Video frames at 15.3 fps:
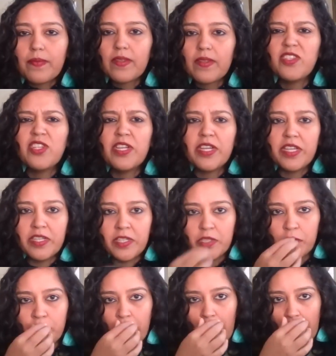Shringi, did
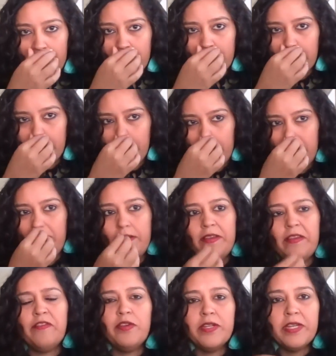you find it? Or if you